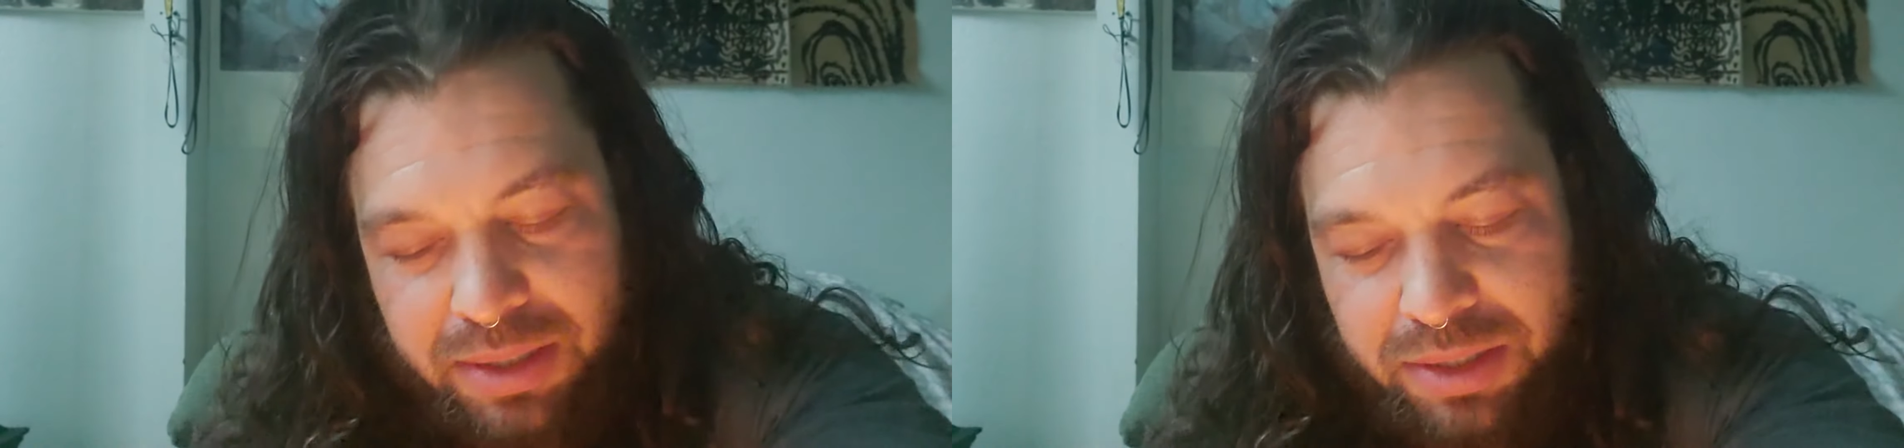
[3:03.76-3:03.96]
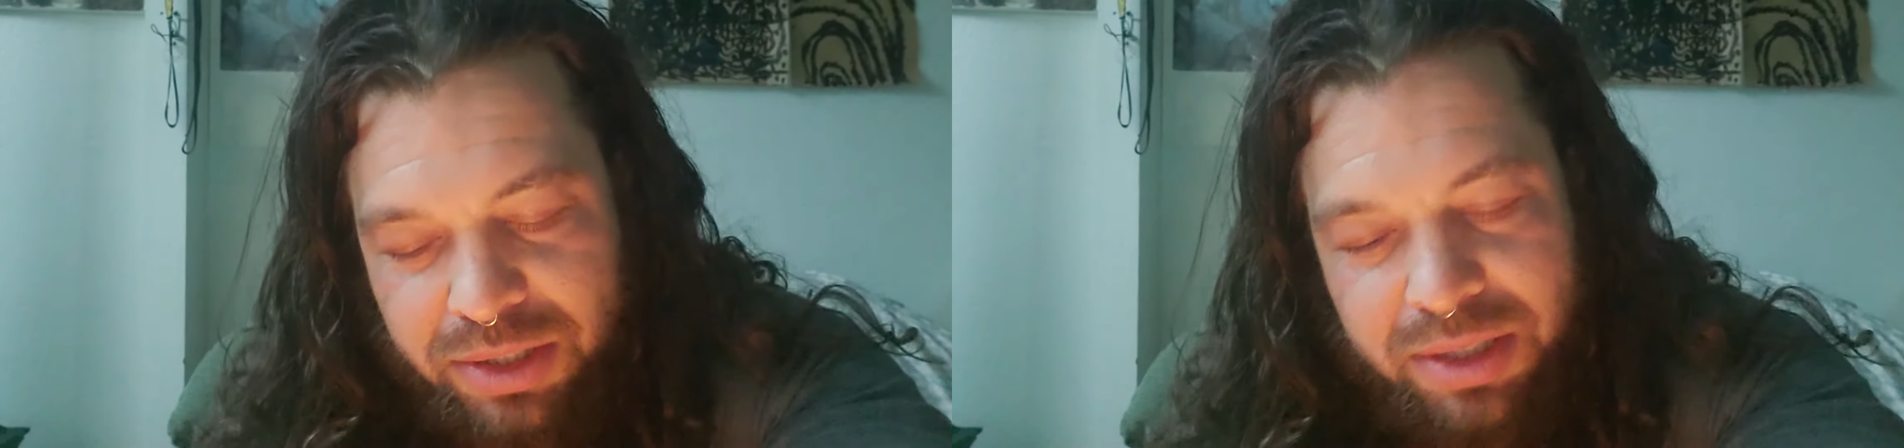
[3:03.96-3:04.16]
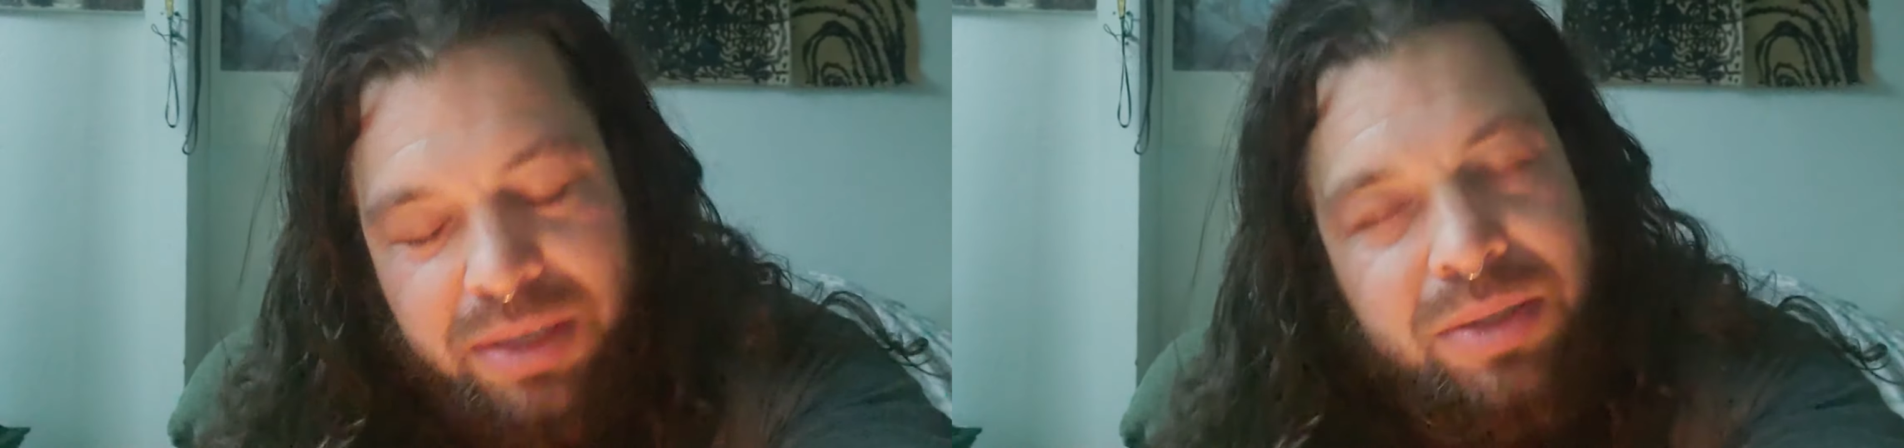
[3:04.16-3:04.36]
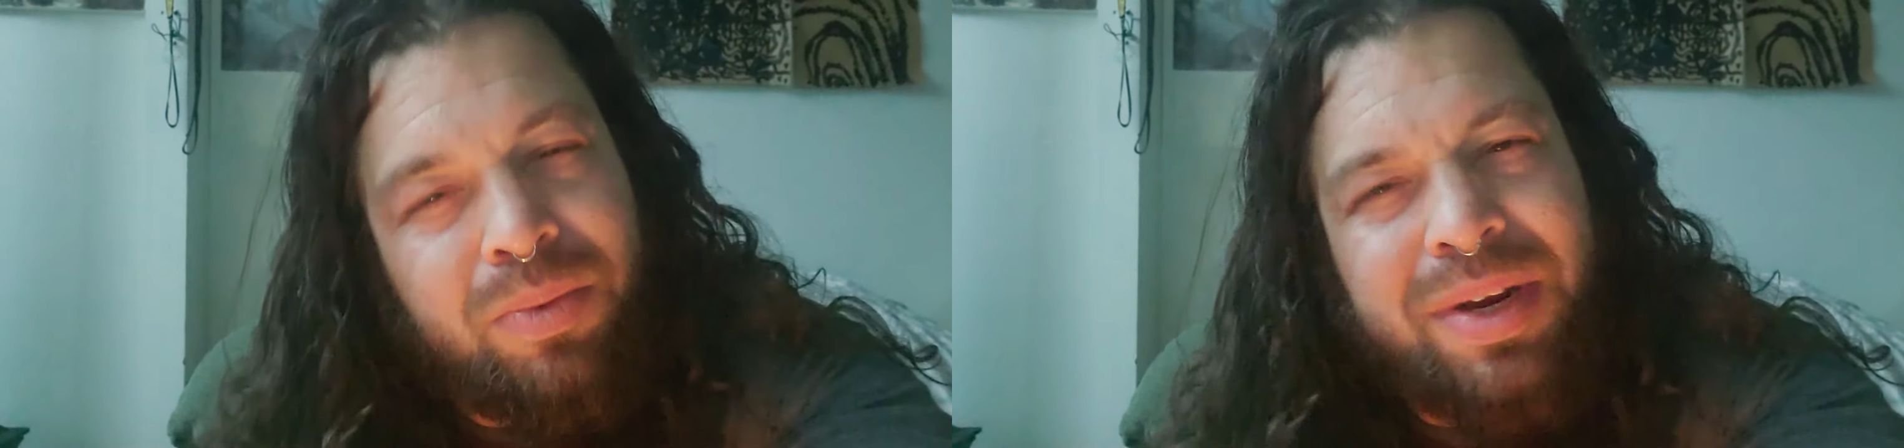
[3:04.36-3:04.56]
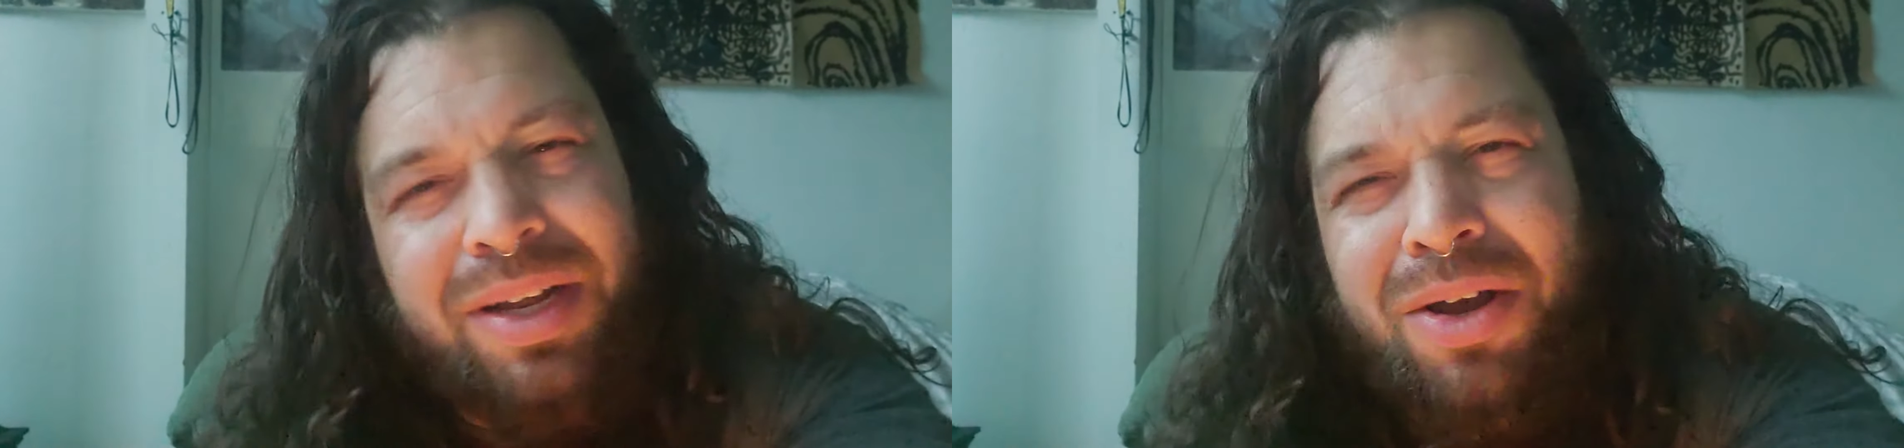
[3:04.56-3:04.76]
She doesn't
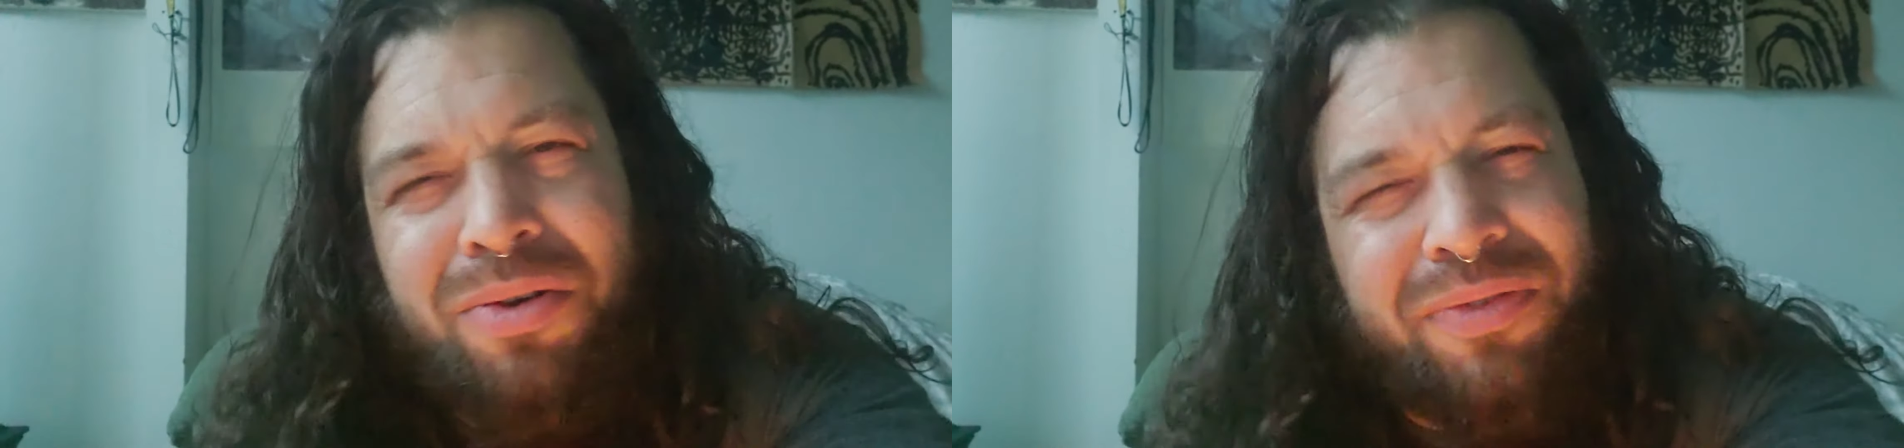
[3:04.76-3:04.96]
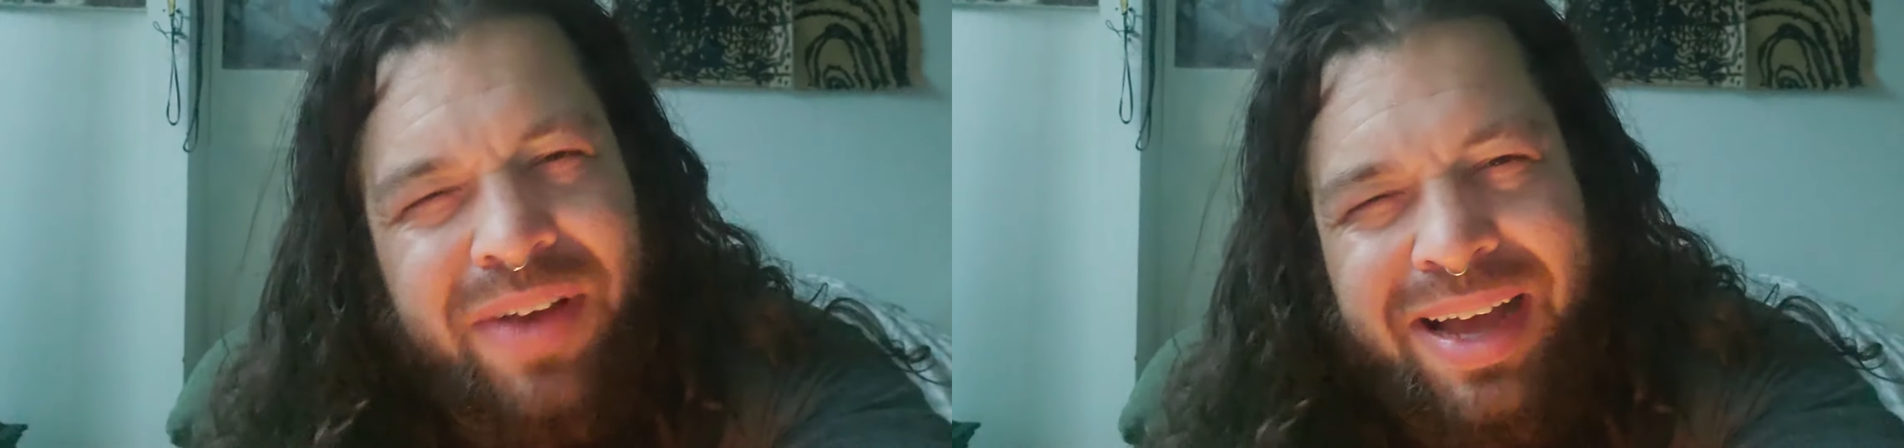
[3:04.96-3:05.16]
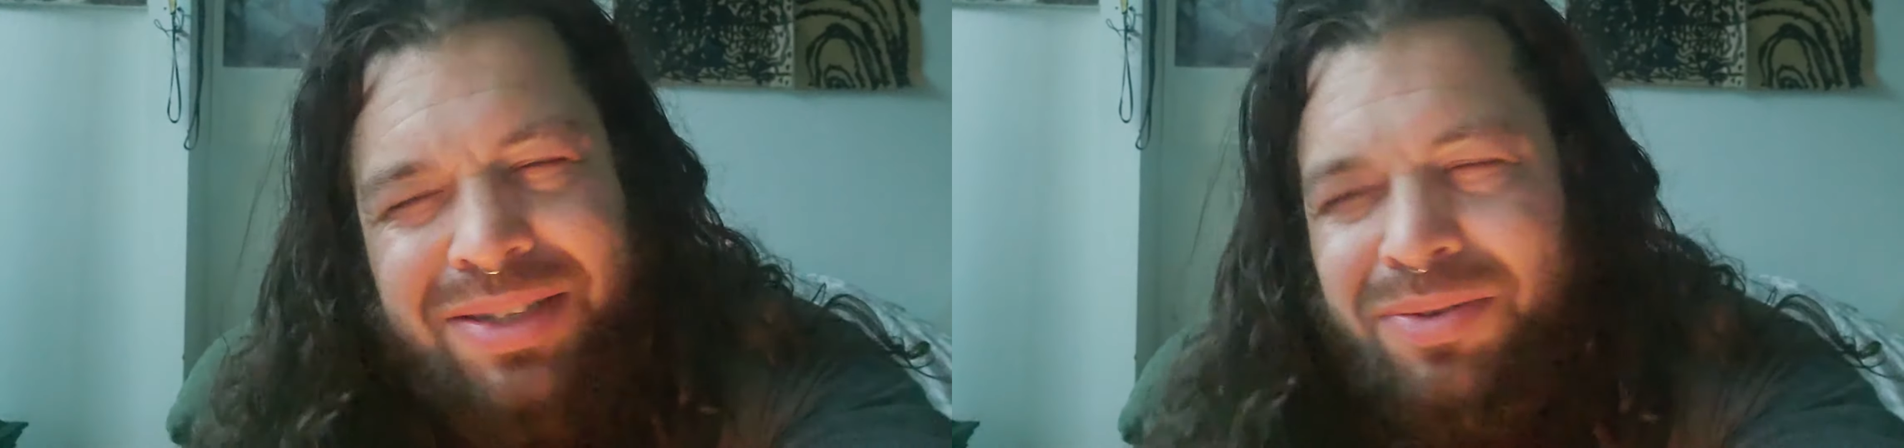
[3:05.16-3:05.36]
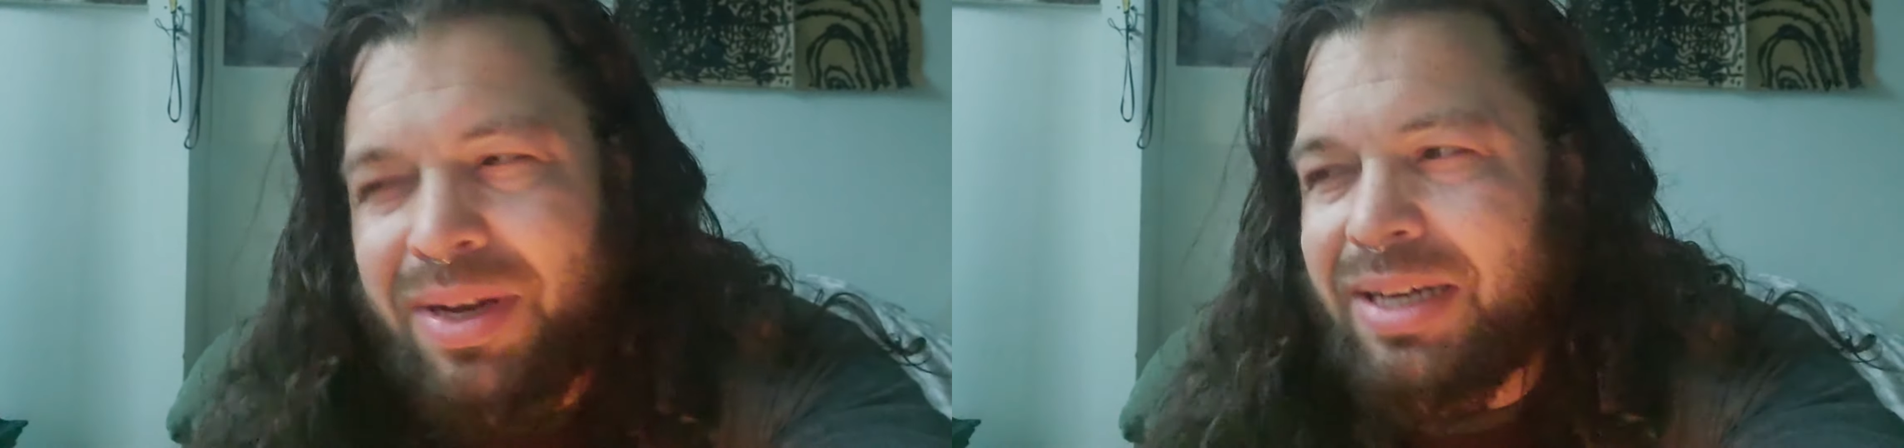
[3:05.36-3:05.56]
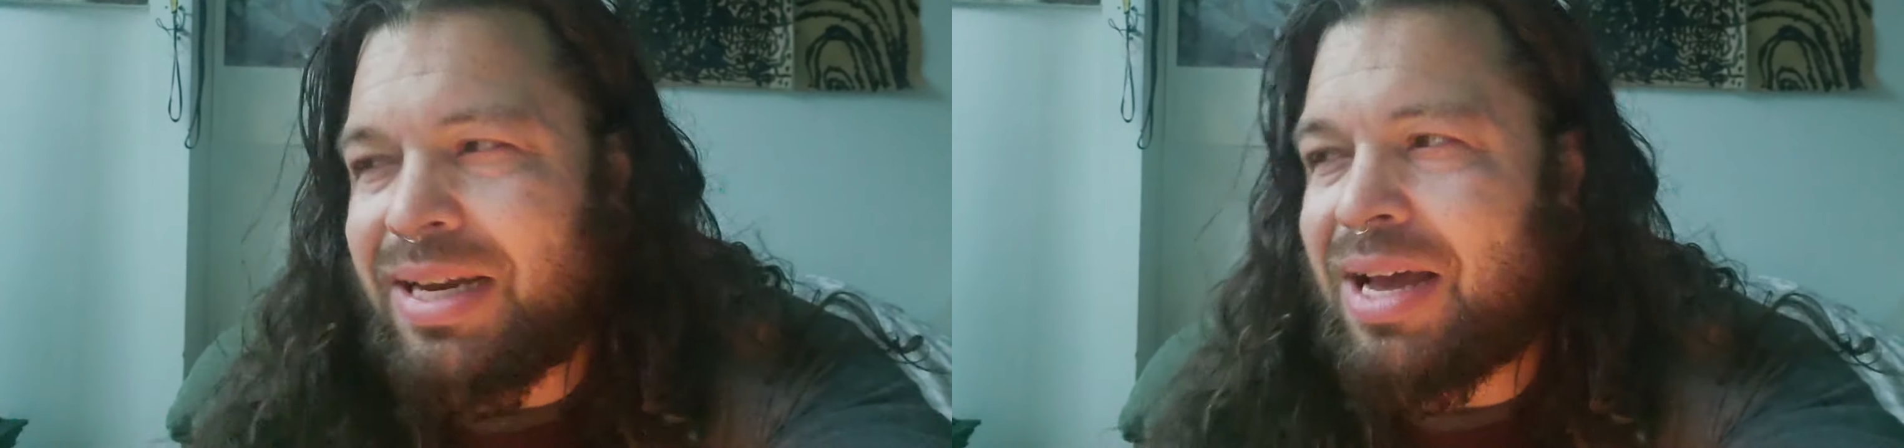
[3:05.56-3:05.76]
want to go fast
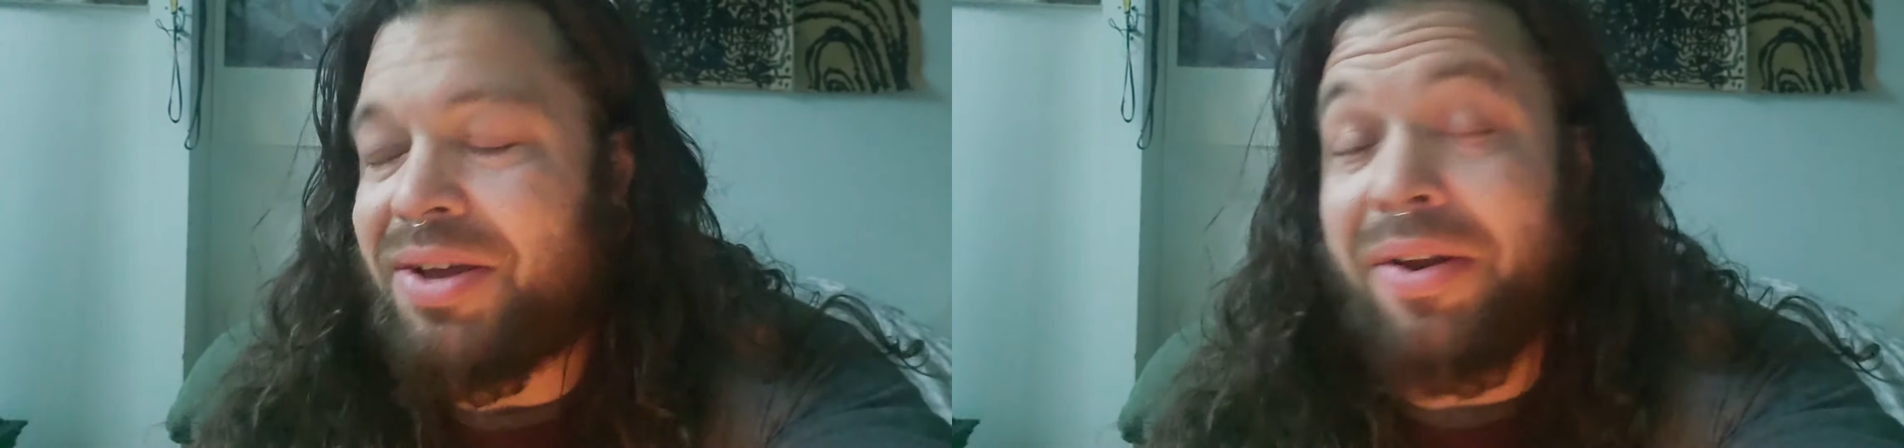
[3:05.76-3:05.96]
right now.